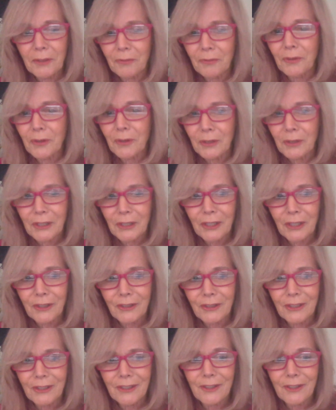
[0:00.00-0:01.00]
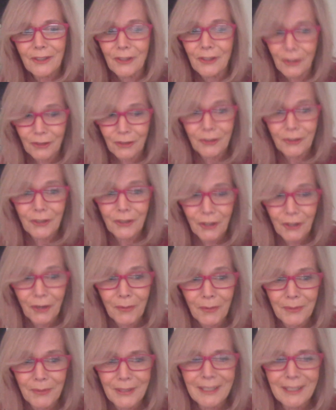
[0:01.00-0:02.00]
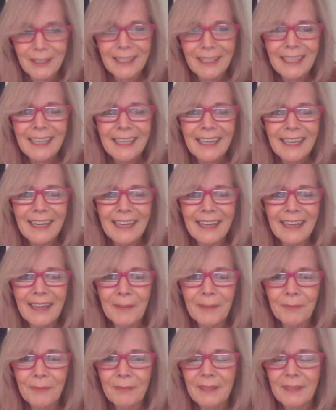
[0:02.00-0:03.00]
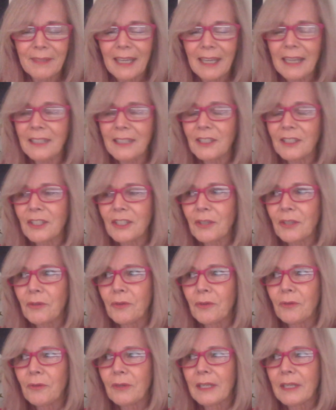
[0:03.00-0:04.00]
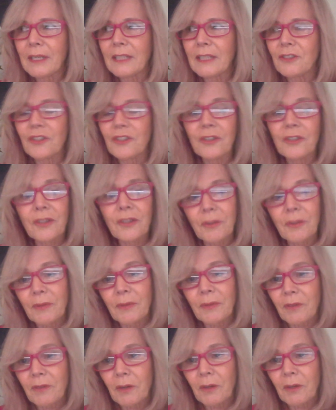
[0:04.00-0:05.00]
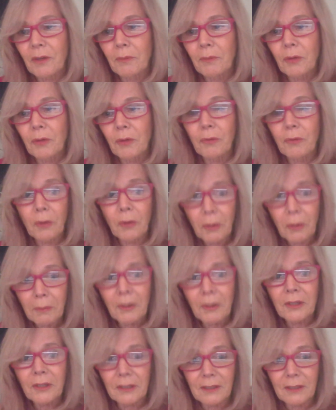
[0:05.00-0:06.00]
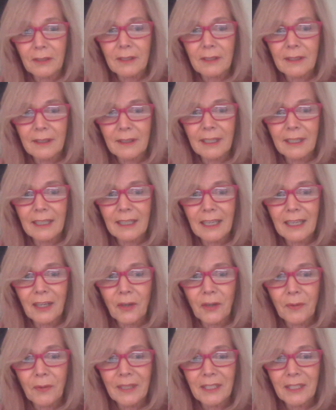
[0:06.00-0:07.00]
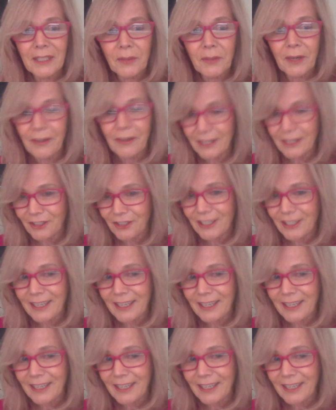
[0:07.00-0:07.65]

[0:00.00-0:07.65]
will have ruled out certain jobs, and to ensure that we've got more role models that can go into our